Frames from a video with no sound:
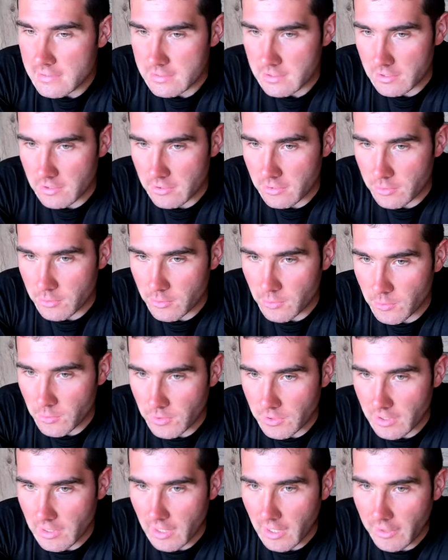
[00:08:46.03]

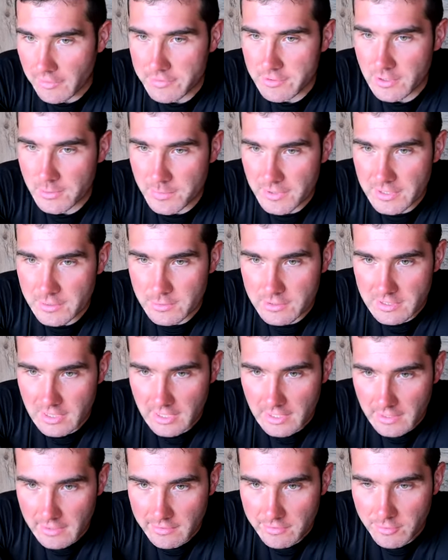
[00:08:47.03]
So after Beatus
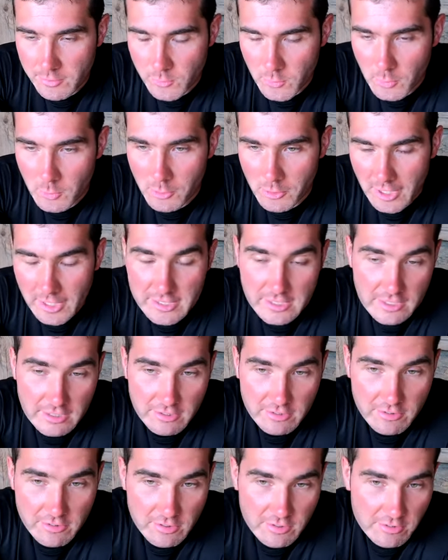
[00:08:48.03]
Cave we were
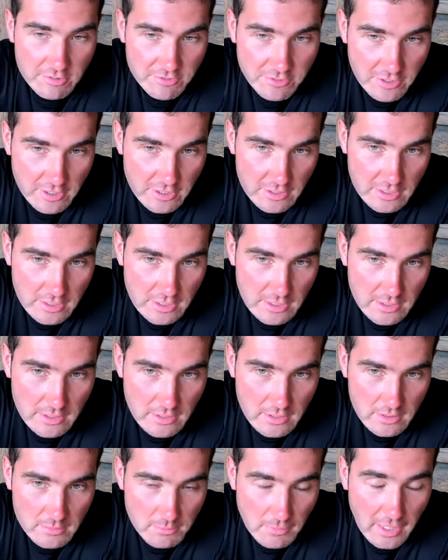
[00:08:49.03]
riding 30
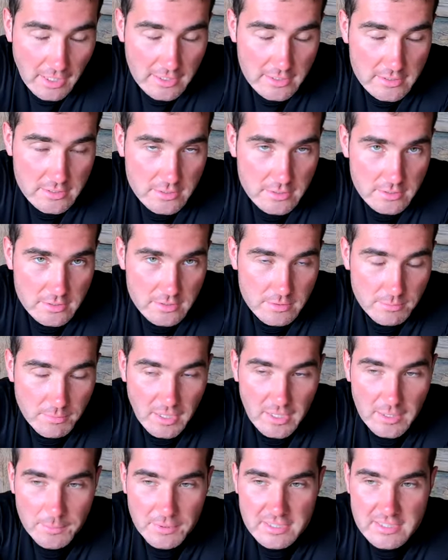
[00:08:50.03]
max,
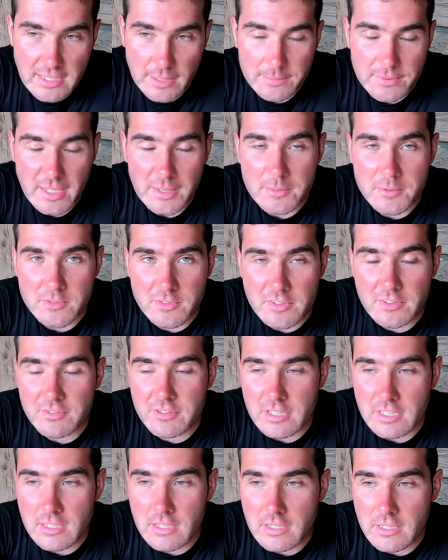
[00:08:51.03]
maybe sometimes
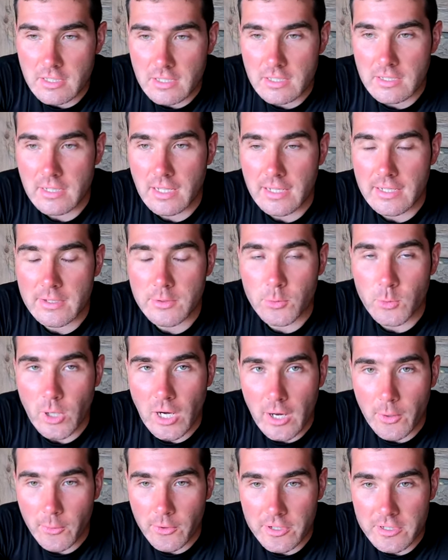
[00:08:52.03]
50 in like 2
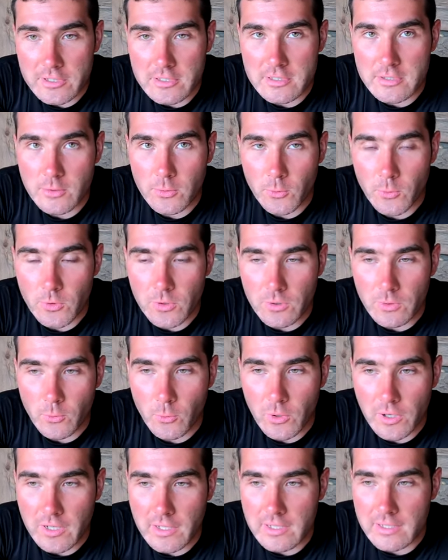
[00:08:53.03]
hours
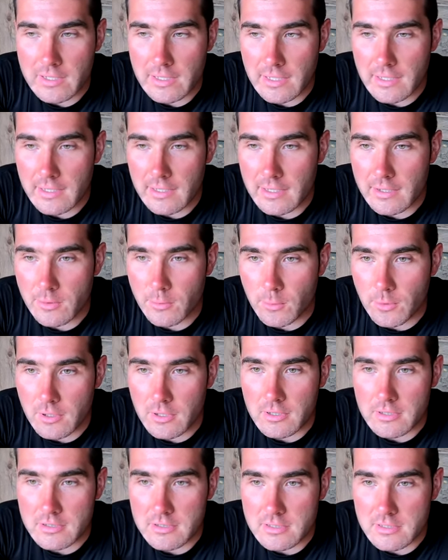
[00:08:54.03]
when there
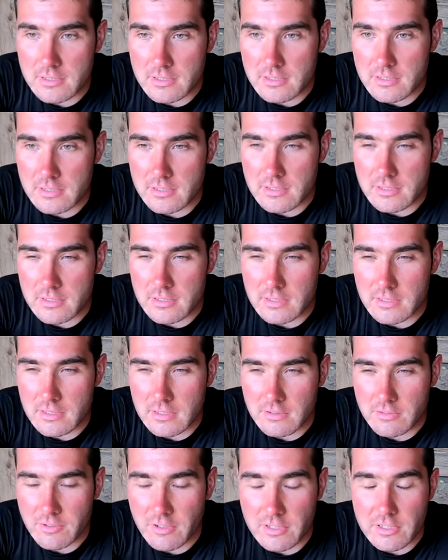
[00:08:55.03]
was
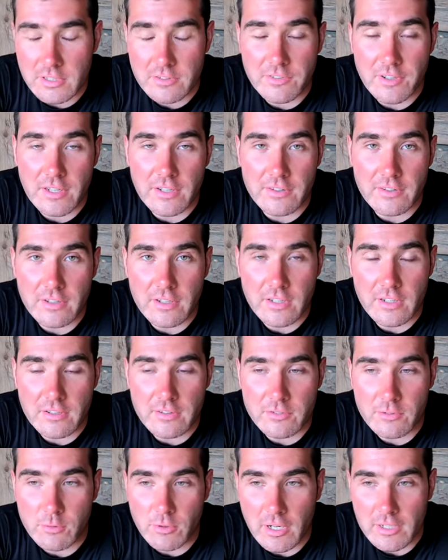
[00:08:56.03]

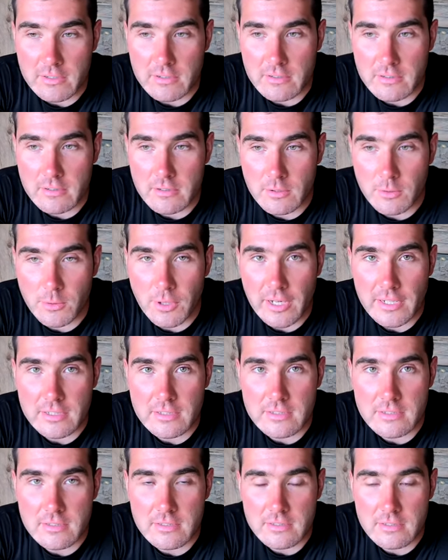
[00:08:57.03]
35 rather
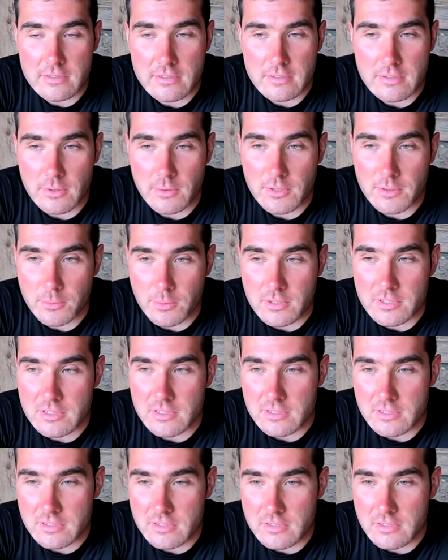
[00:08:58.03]
grades. So it was
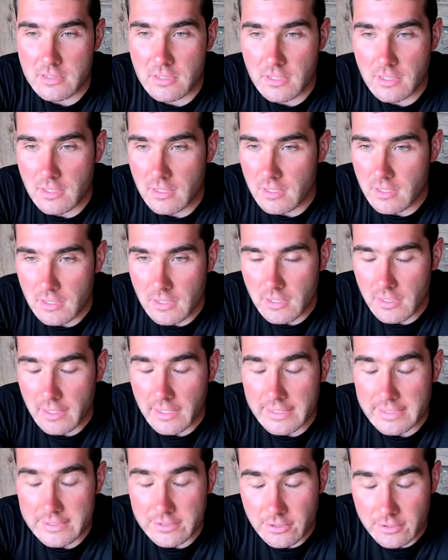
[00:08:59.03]

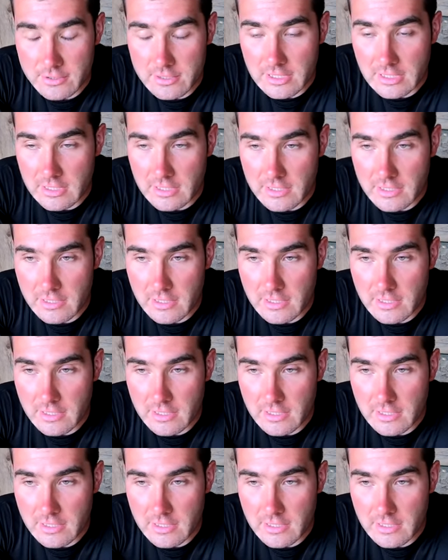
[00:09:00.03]
exhausting,